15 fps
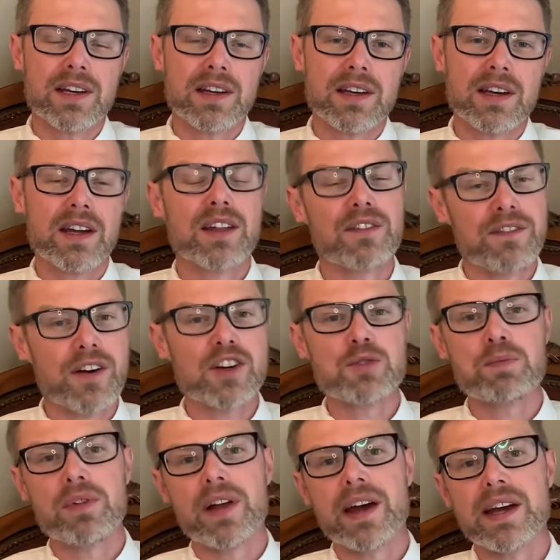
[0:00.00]
In the first
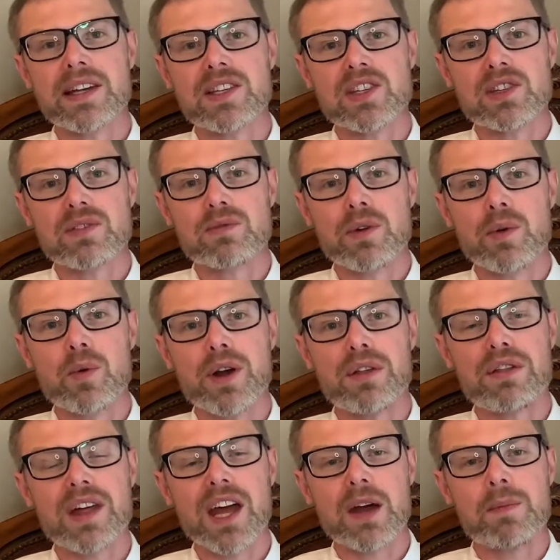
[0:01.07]
place, we want to
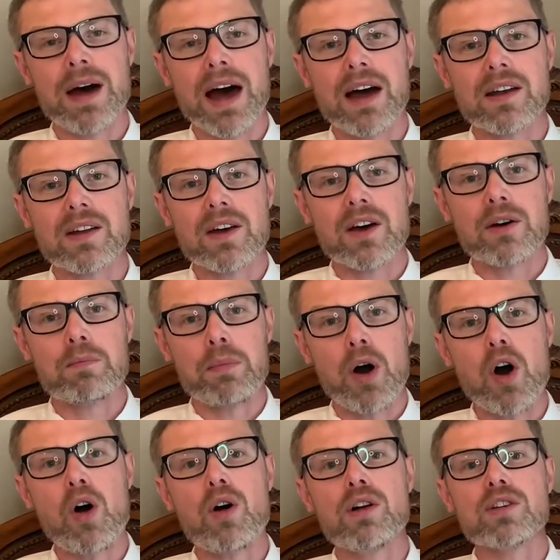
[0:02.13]
think about
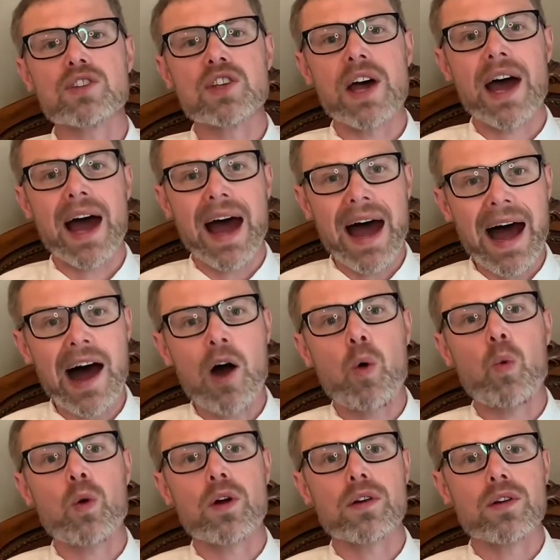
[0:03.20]
Paul's
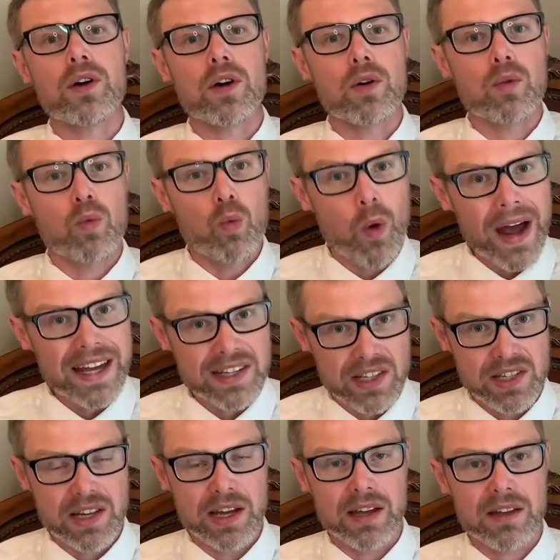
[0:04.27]
outward
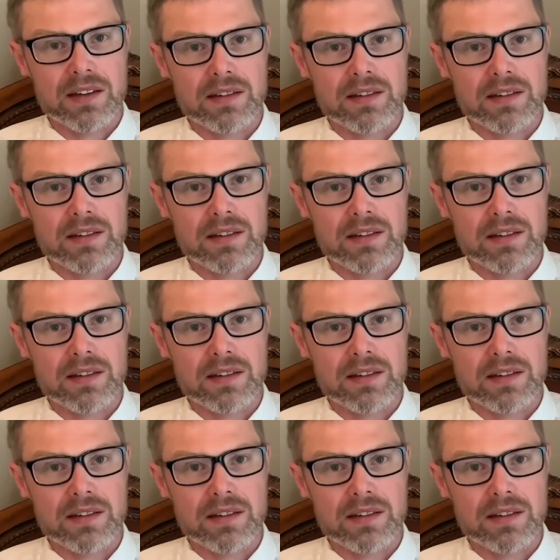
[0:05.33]
wasting.